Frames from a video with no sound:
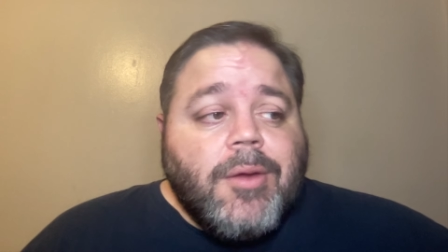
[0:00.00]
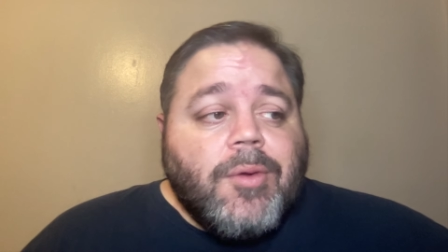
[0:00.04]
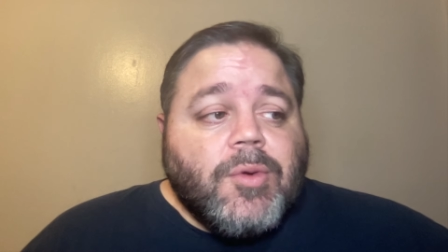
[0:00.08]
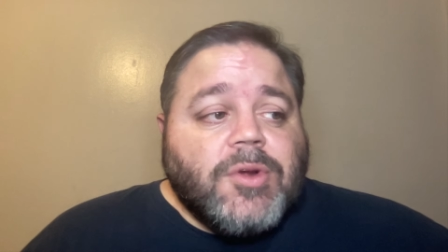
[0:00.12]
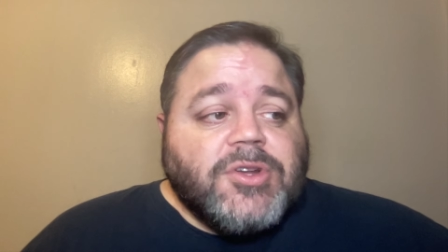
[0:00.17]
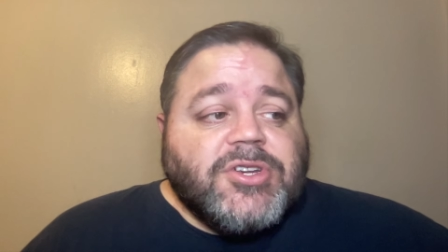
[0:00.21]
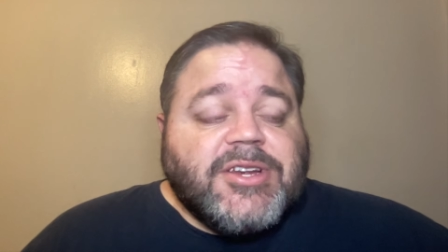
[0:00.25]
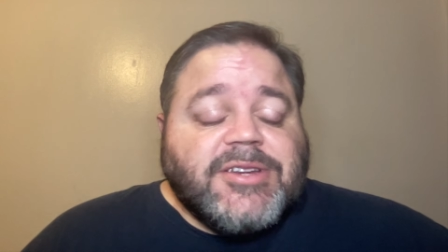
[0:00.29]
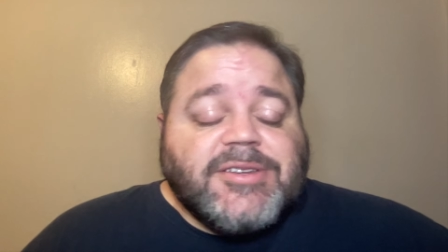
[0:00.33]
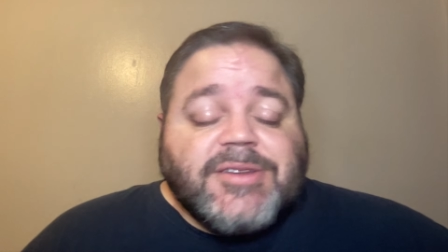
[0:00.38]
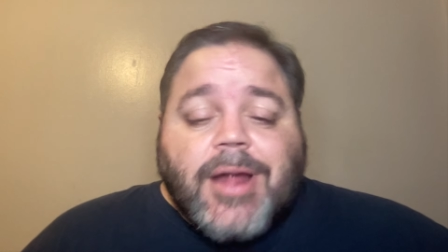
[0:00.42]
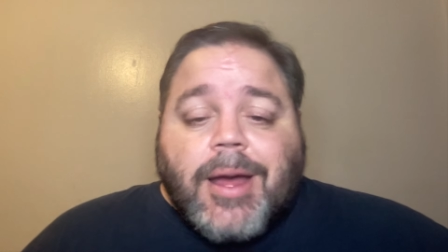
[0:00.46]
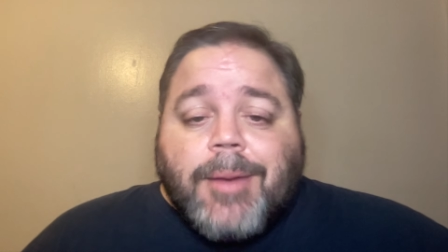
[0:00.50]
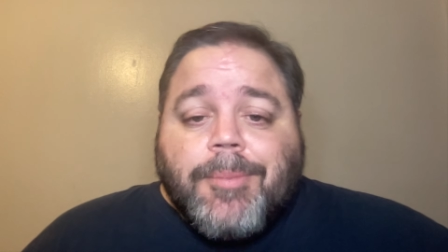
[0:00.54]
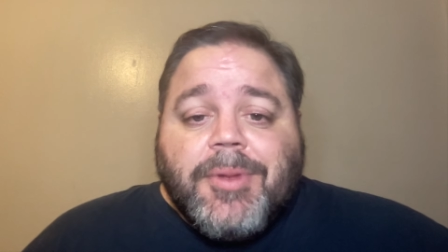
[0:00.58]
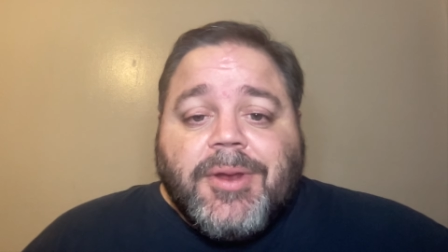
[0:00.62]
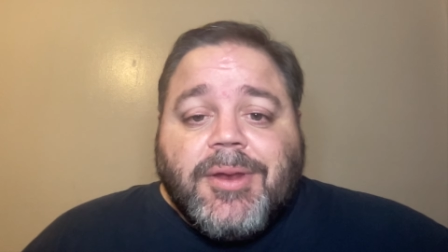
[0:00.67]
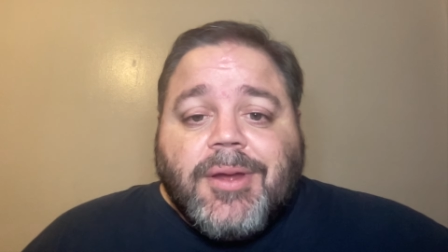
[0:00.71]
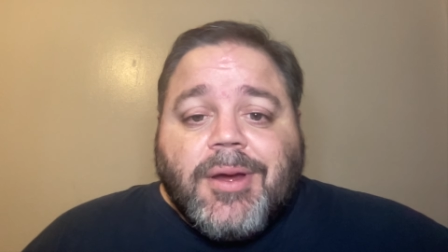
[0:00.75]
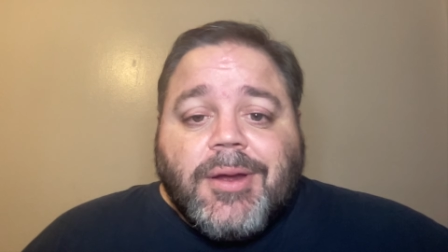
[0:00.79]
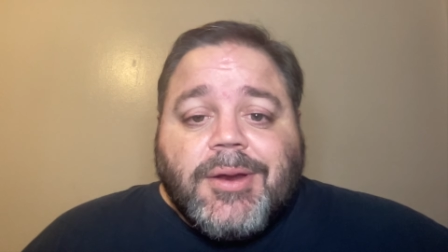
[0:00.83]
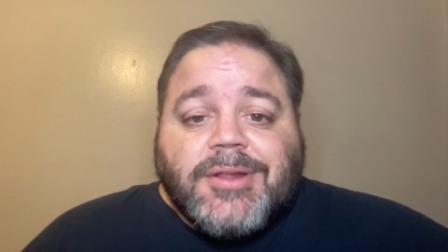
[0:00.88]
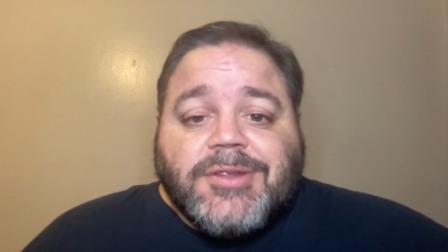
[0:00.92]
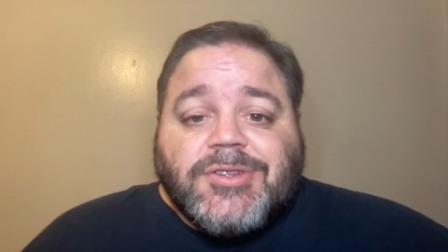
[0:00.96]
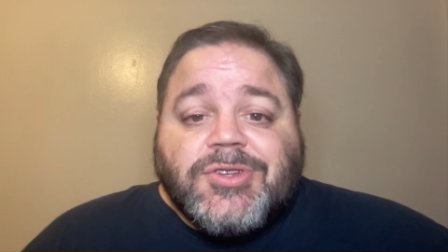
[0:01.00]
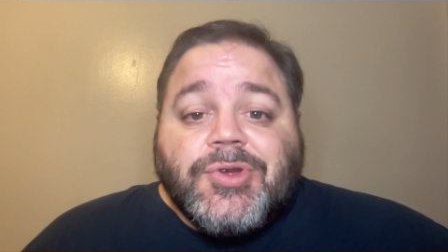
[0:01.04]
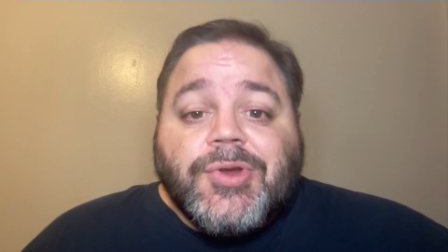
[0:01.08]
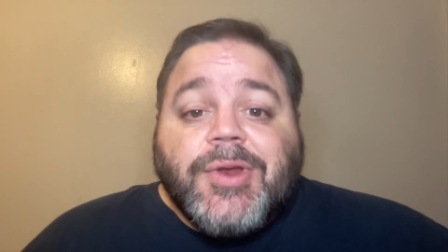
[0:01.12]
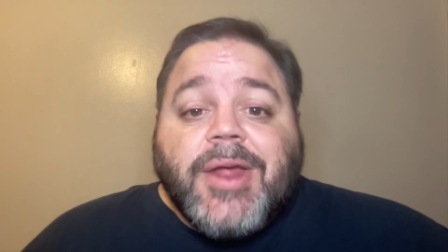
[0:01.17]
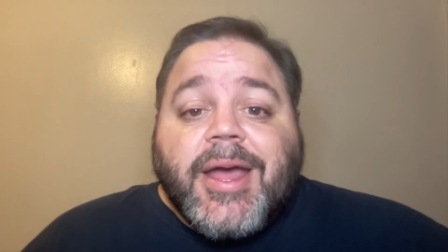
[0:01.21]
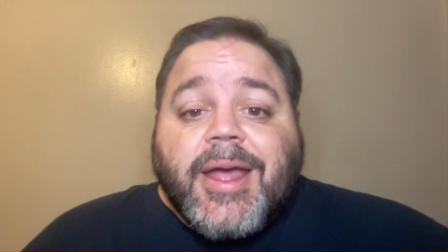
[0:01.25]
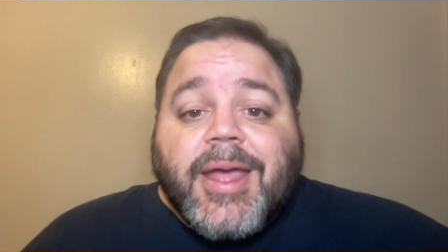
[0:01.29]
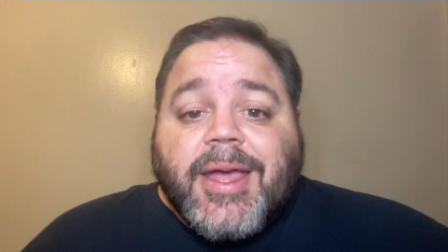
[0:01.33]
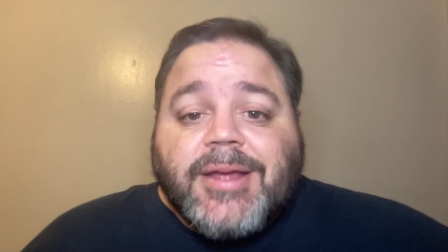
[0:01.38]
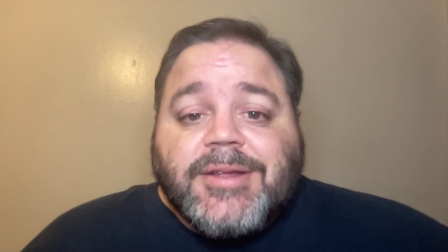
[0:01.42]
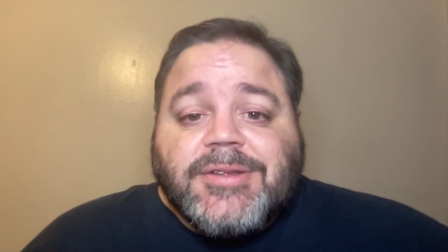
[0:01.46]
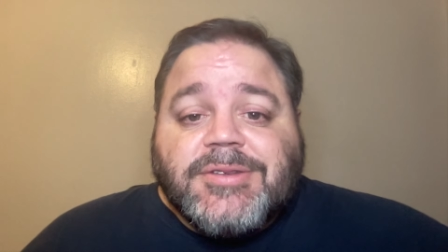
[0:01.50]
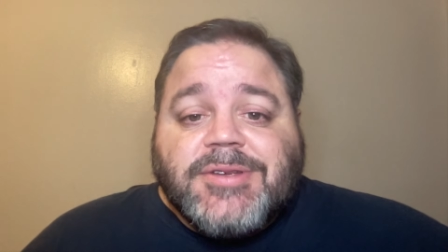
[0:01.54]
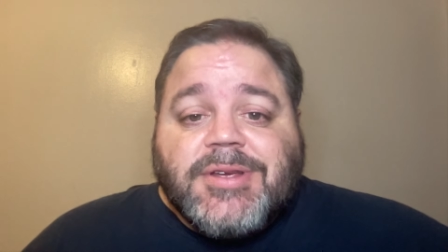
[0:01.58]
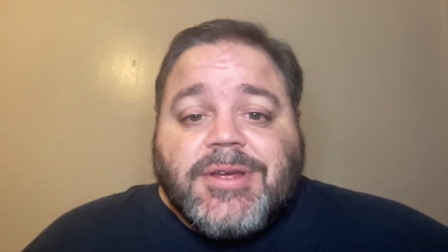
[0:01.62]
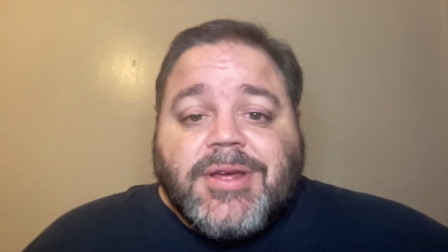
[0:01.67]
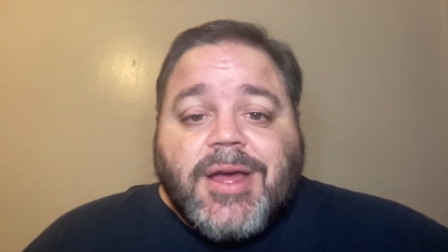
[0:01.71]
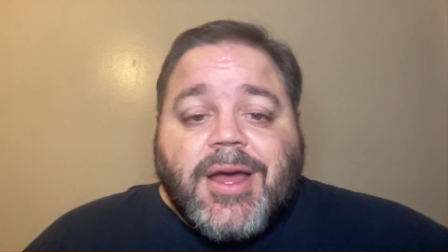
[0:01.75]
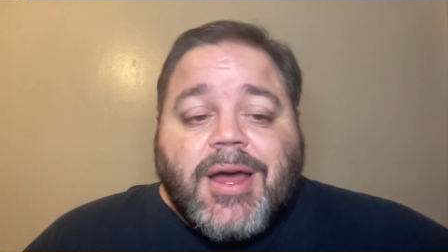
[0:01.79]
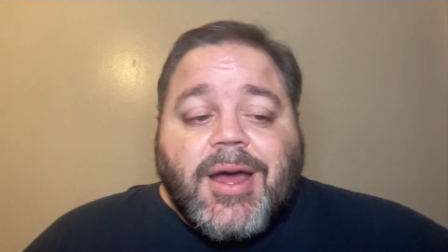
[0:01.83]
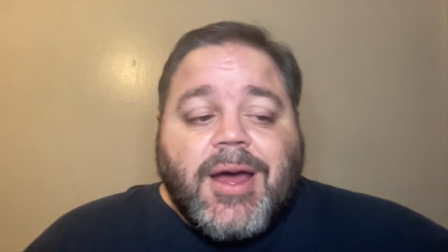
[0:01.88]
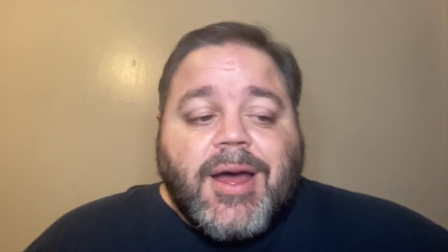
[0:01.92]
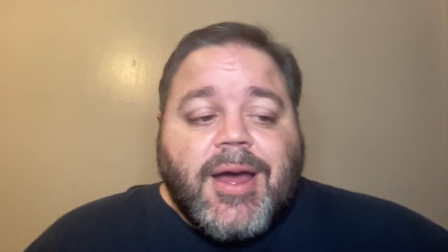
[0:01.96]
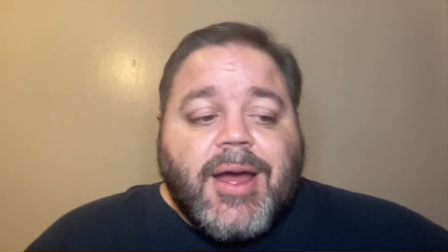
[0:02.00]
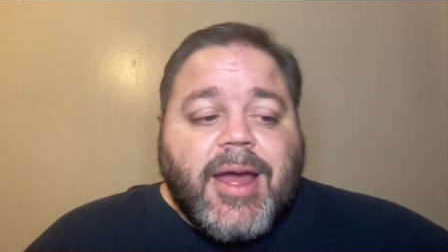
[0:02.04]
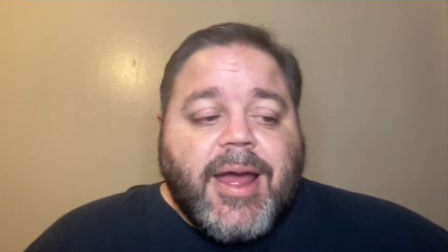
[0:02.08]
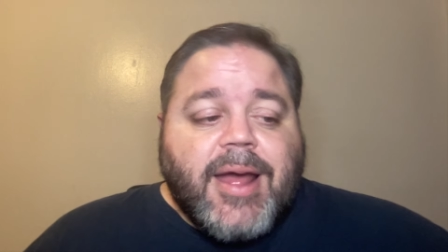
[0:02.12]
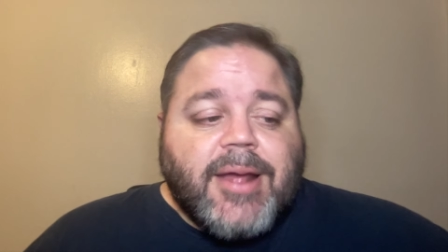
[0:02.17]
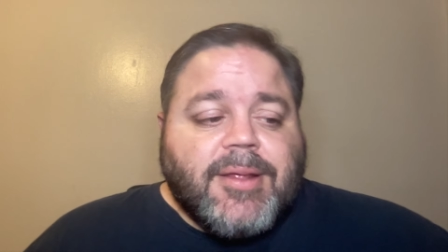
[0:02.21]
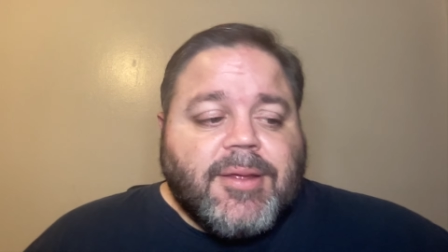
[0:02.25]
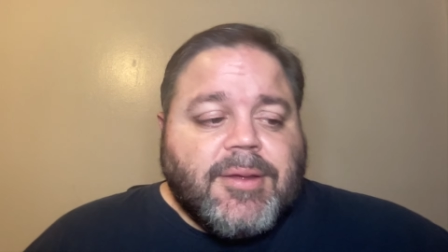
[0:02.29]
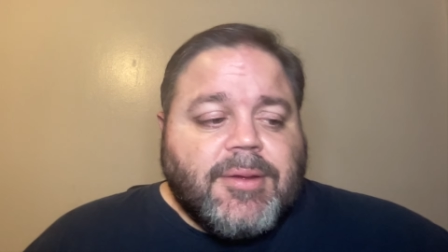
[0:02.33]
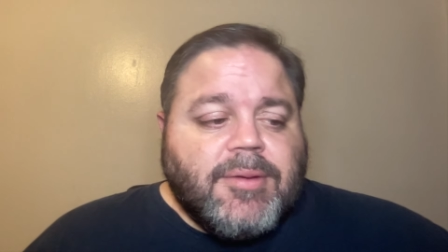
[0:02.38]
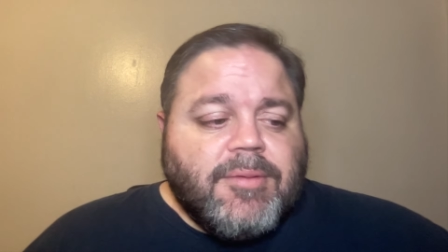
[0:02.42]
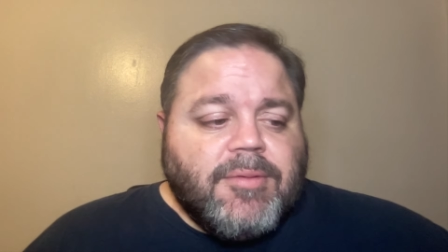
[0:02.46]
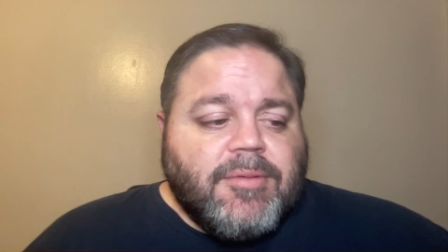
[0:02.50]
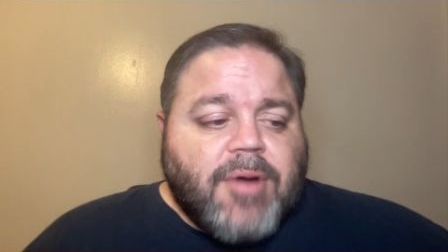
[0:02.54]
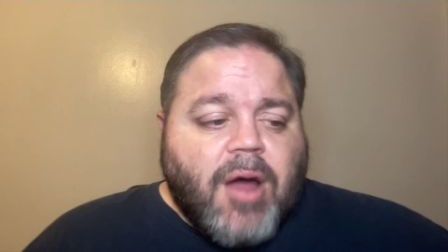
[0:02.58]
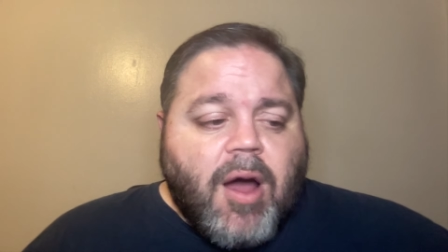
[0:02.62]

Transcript: which has not been done in two decades uh, at,